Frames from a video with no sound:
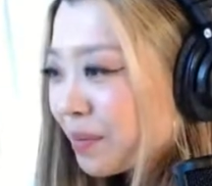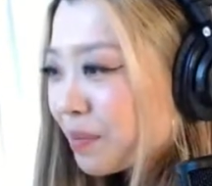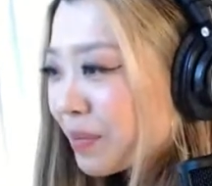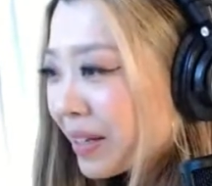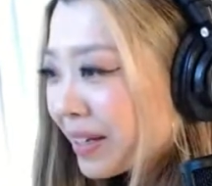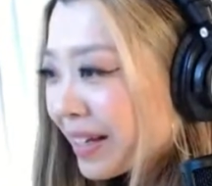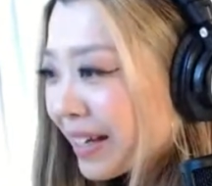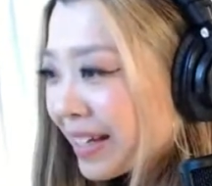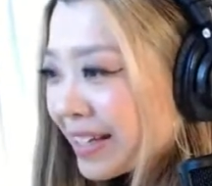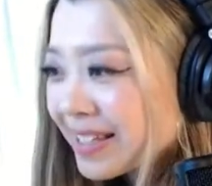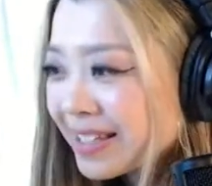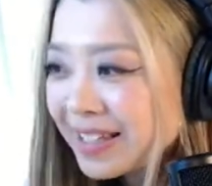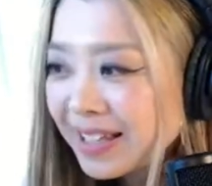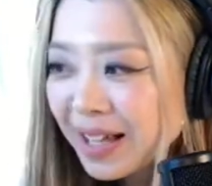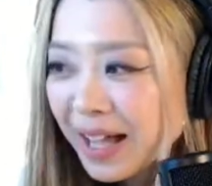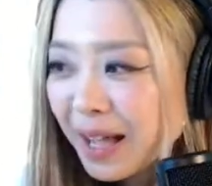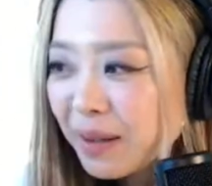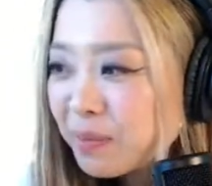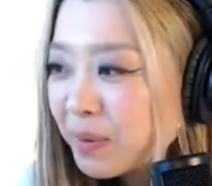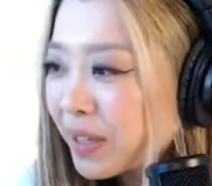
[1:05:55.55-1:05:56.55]
But
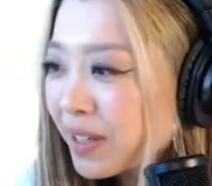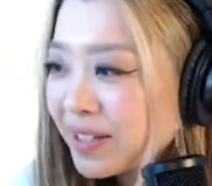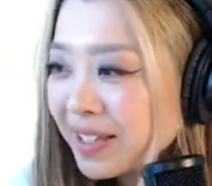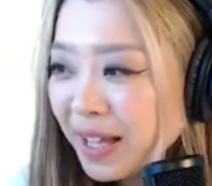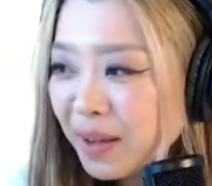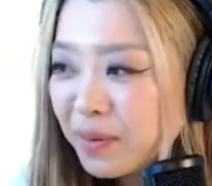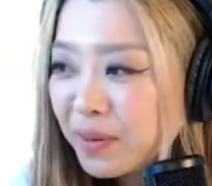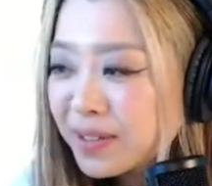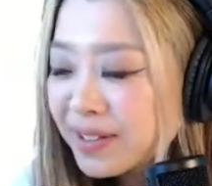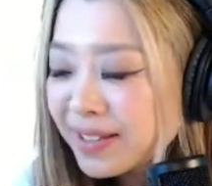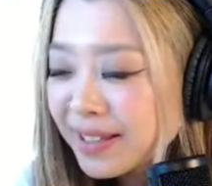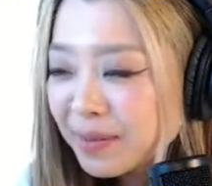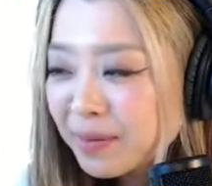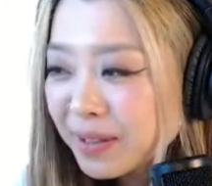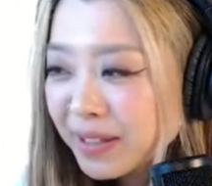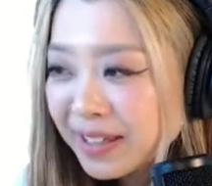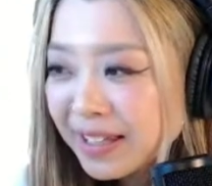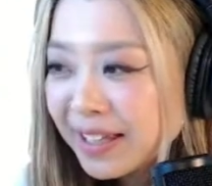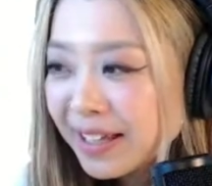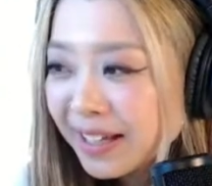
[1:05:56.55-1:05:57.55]
because I was
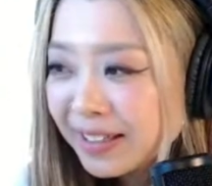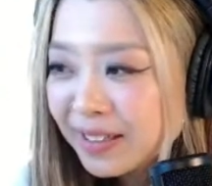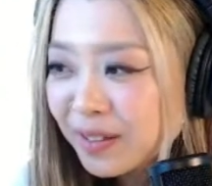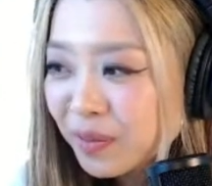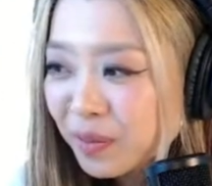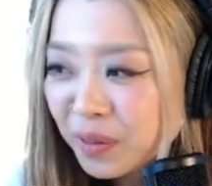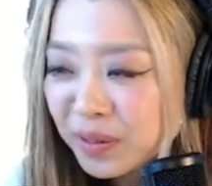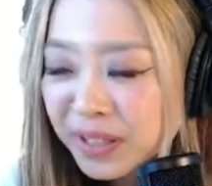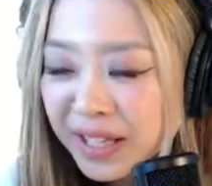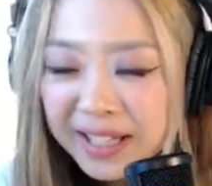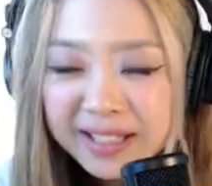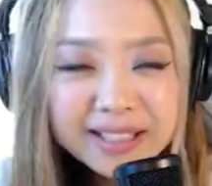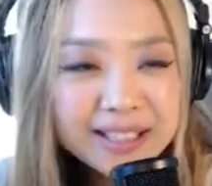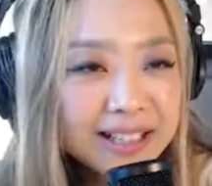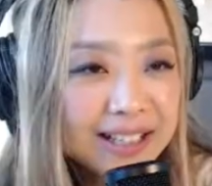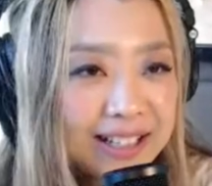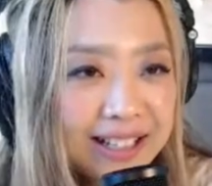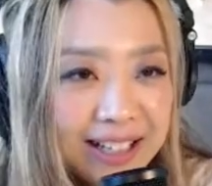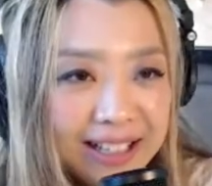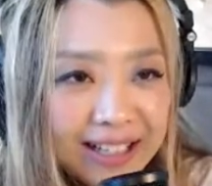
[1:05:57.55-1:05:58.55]
living in Niigata for 10 years,